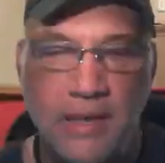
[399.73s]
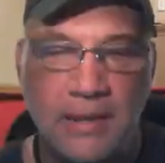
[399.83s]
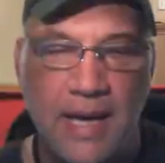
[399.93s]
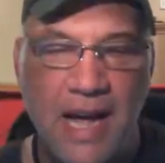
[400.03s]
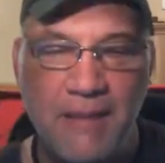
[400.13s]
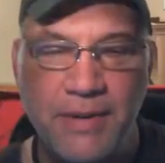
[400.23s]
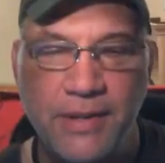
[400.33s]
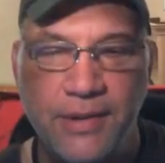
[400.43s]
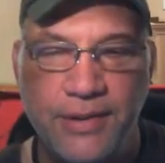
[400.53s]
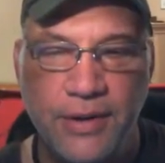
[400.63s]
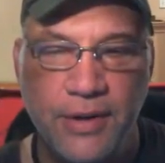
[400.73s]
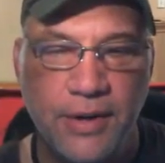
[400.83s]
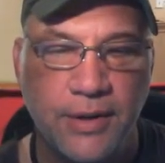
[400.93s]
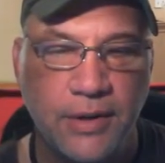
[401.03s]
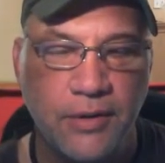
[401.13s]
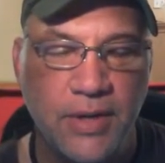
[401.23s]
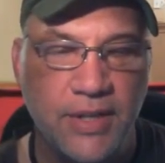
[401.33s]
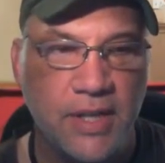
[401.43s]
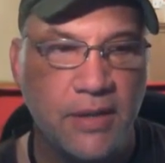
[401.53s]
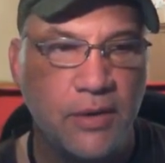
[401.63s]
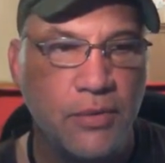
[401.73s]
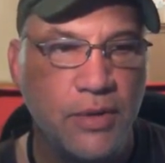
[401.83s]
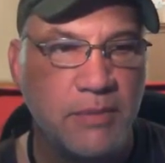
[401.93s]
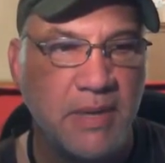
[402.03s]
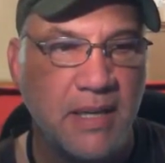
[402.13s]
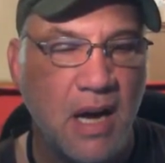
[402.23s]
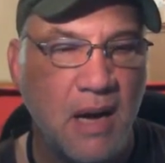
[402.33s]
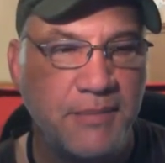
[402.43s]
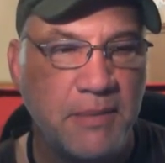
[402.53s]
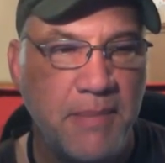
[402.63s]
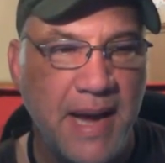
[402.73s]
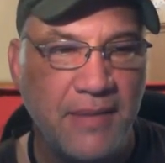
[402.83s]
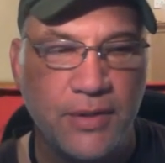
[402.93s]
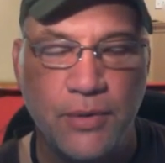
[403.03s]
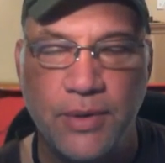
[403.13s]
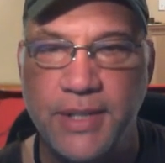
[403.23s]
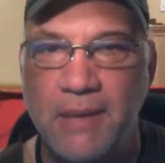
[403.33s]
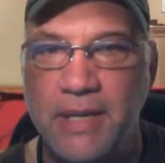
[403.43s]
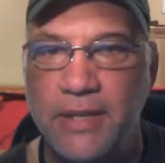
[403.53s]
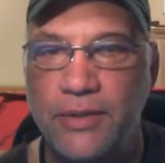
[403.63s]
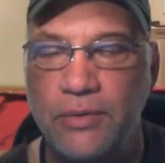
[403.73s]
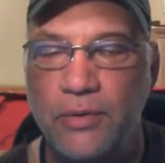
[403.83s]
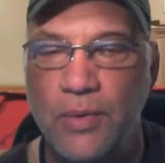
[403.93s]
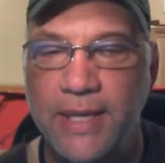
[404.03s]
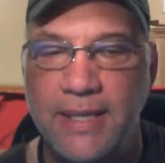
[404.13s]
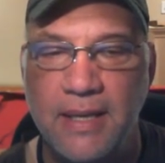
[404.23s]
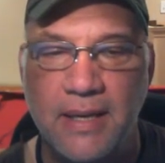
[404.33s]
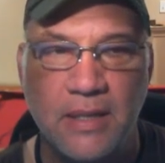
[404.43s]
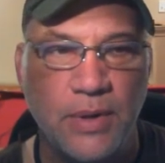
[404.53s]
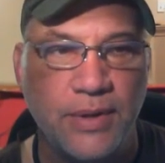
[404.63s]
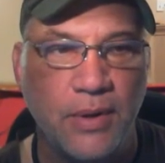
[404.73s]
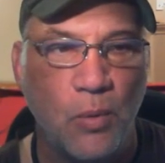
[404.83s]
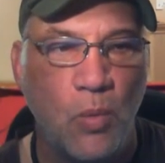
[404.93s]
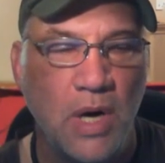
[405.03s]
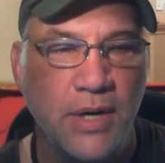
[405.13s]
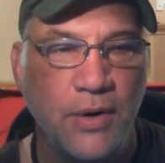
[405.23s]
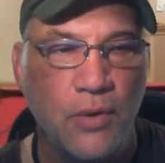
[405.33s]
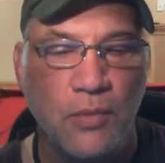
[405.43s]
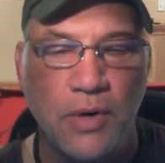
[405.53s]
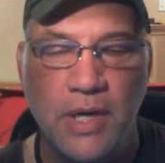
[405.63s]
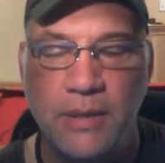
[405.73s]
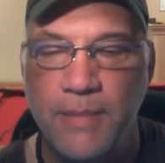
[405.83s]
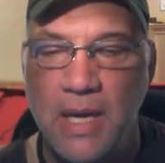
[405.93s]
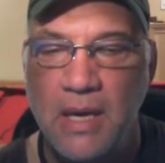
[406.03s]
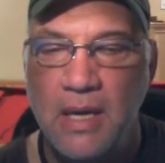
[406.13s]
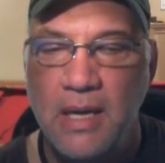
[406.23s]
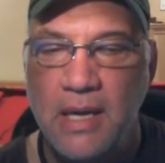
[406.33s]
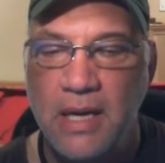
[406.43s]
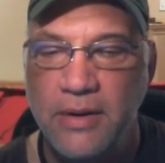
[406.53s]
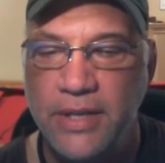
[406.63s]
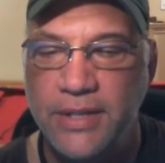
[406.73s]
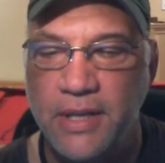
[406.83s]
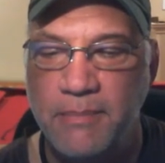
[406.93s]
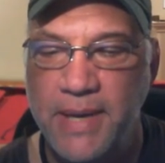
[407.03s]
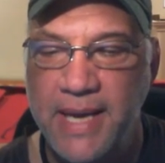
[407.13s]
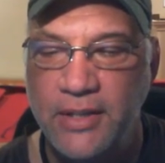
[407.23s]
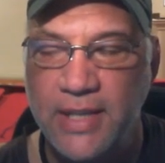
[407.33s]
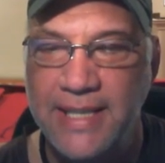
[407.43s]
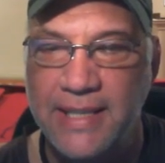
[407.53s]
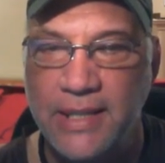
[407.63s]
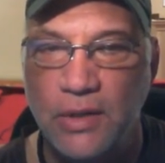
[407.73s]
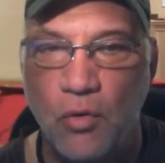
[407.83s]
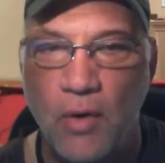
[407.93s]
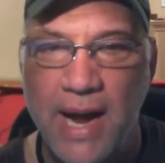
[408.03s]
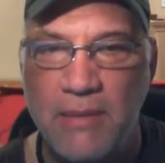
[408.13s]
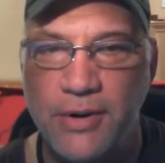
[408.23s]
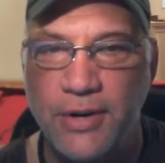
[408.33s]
Top of the third, Christian Guzman up to bat. The shortstop hit two twenty-six with one home run. Here is the pitch, and he's going to hit a ground ball